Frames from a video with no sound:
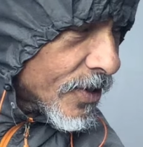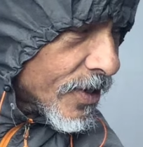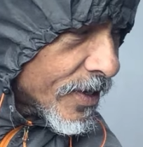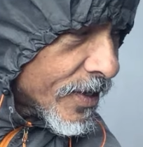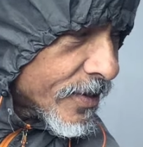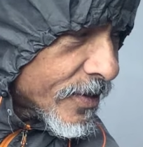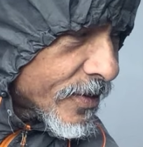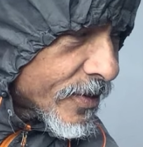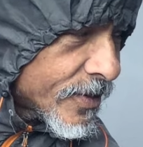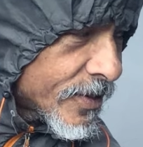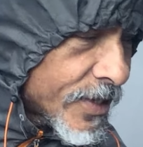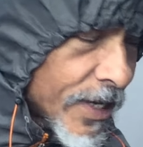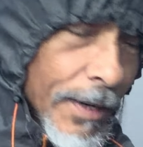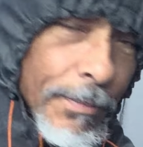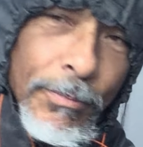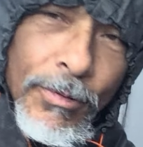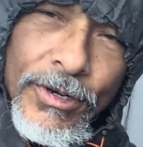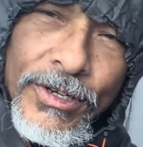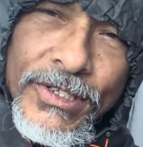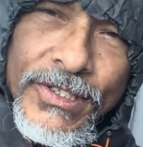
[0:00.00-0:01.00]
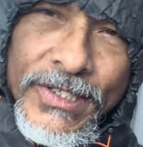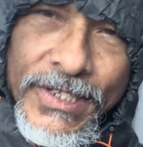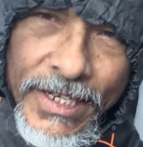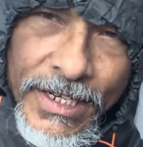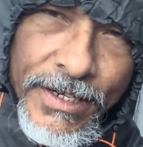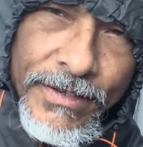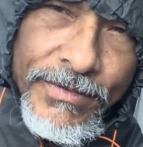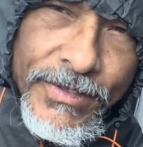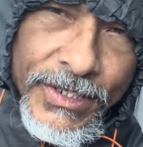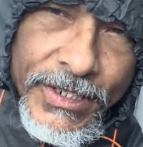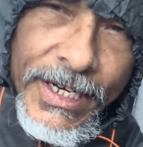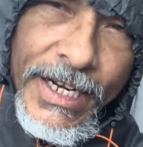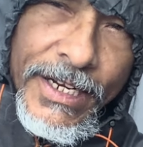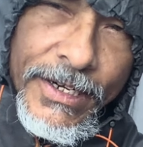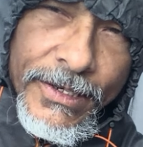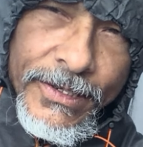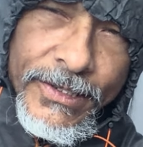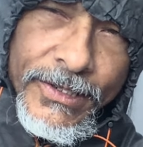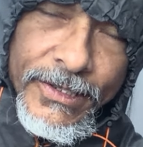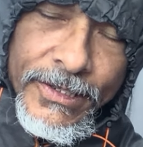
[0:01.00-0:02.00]
a separate set of
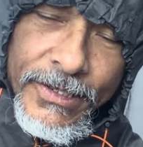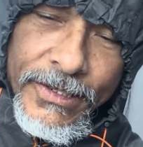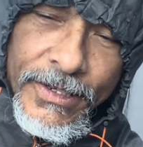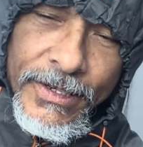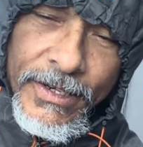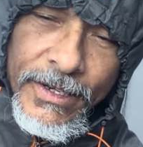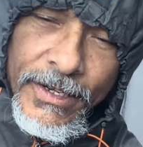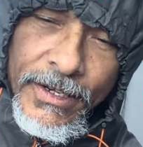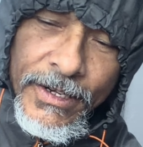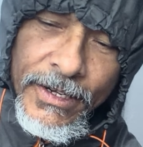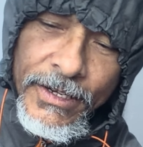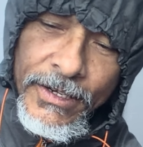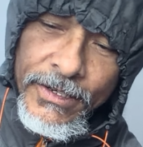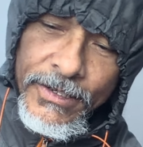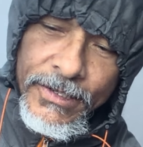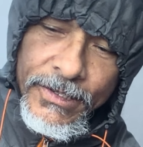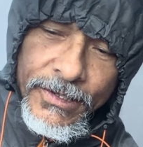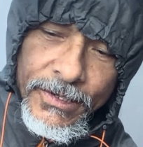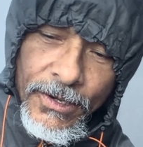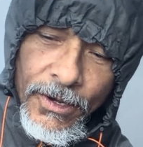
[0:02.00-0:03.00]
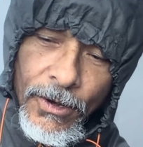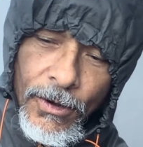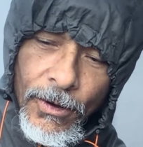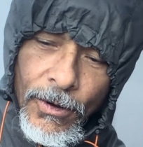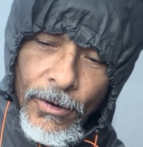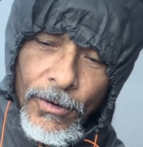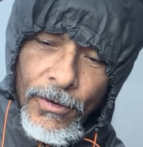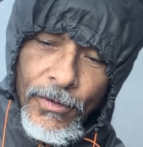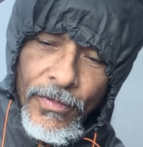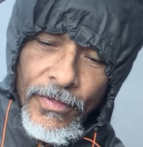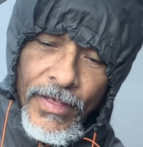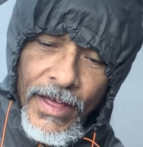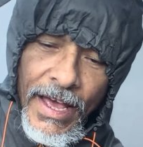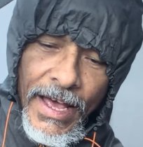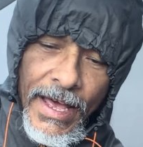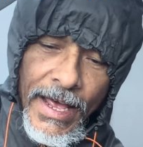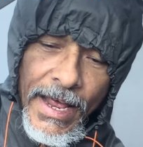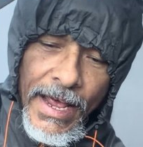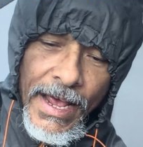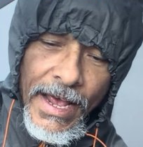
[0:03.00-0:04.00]
stakes. So
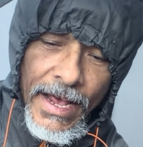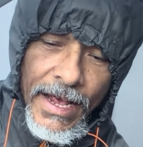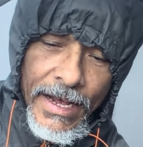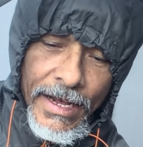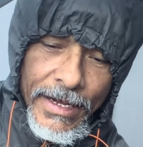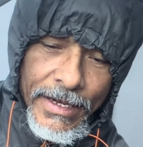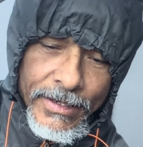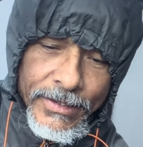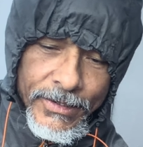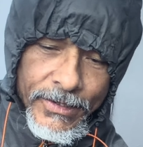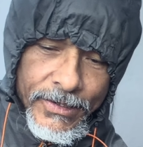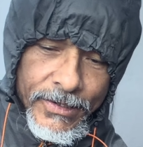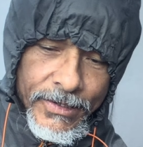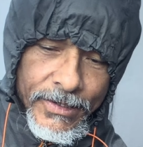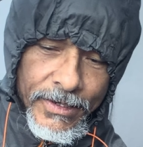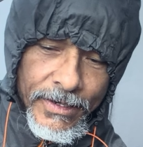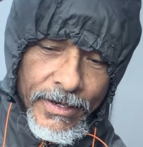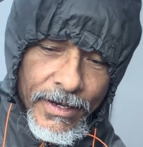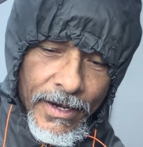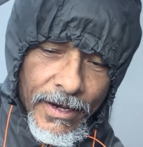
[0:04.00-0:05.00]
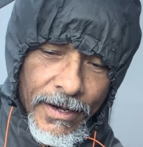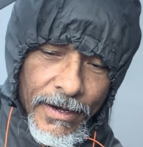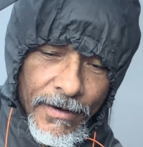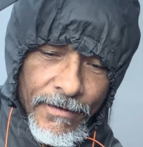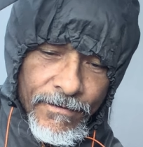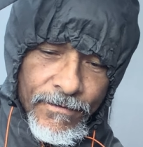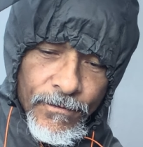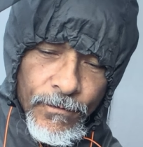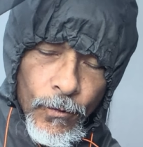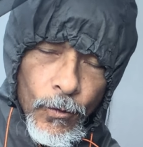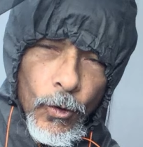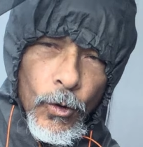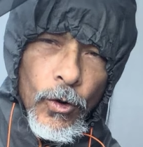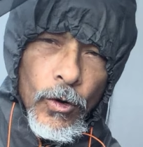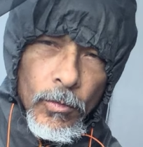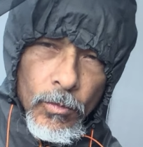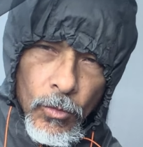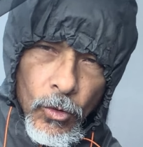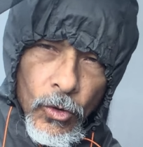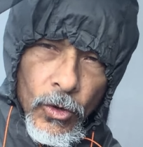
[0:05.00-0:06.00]
that adds
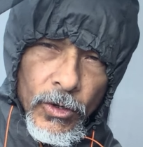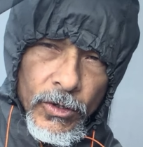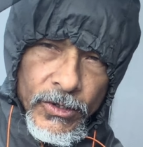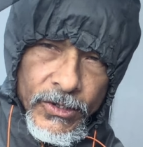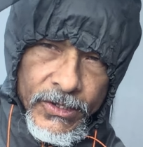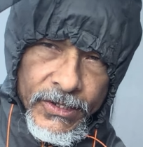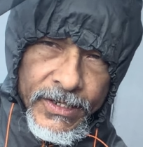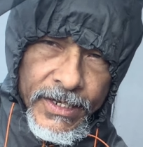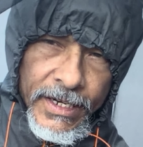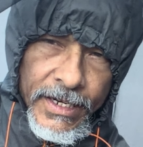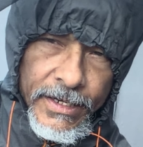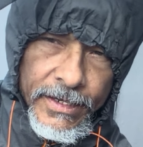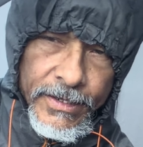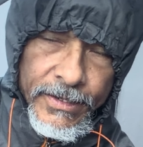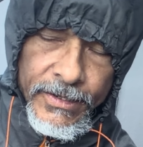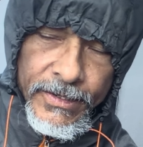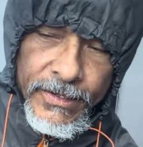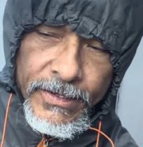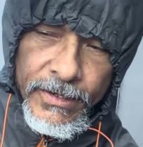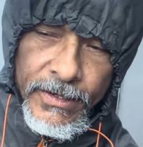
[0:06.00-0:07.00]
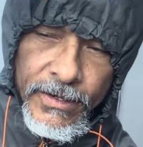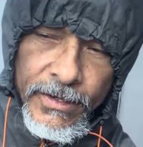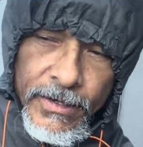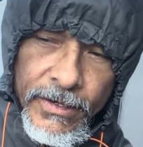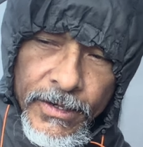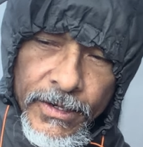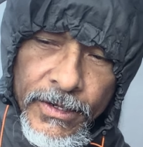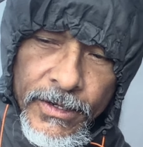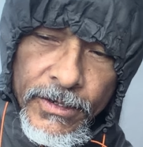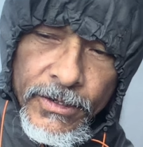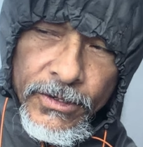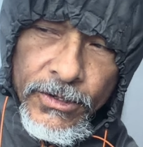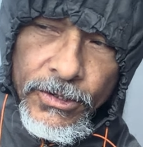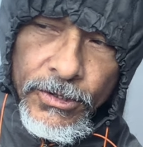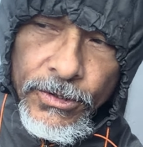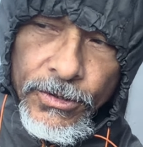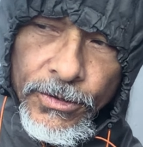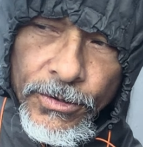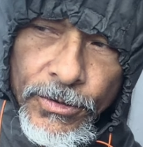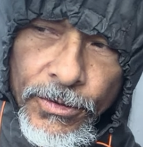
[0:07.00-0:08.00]
4 more stakes
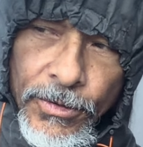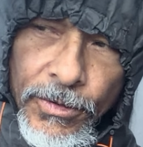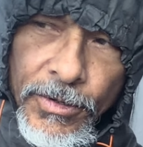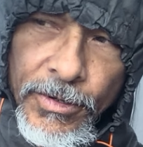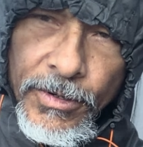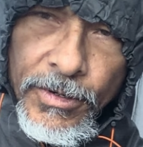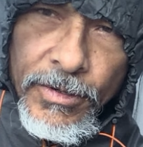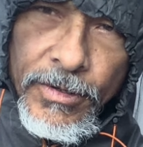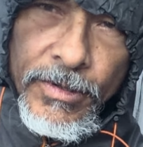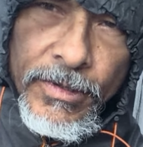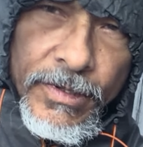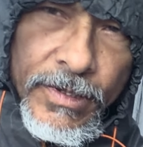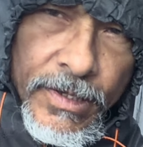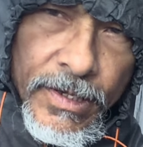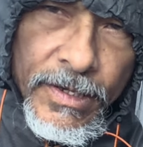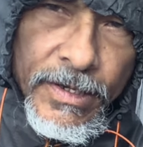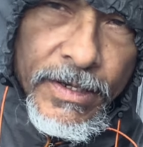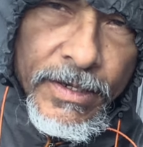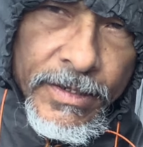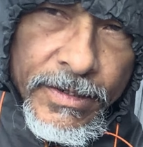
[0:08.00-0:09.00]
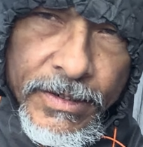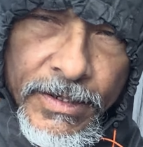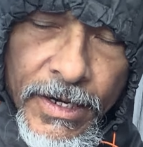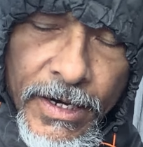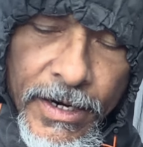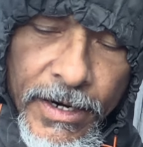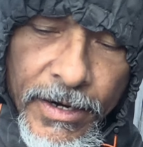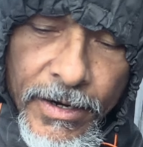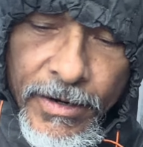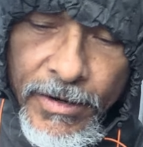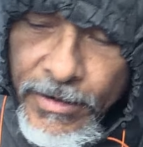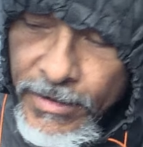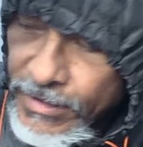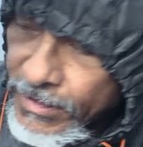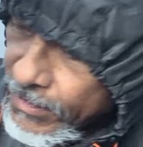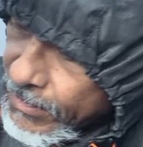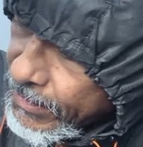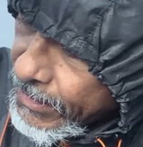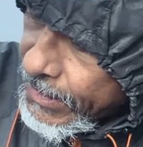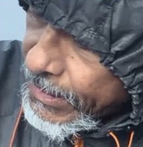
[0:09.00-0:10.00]
to the entire
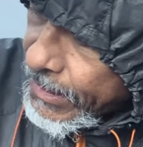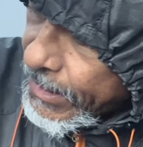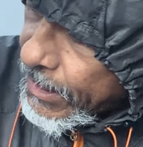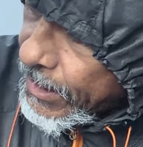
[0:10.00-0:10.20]
get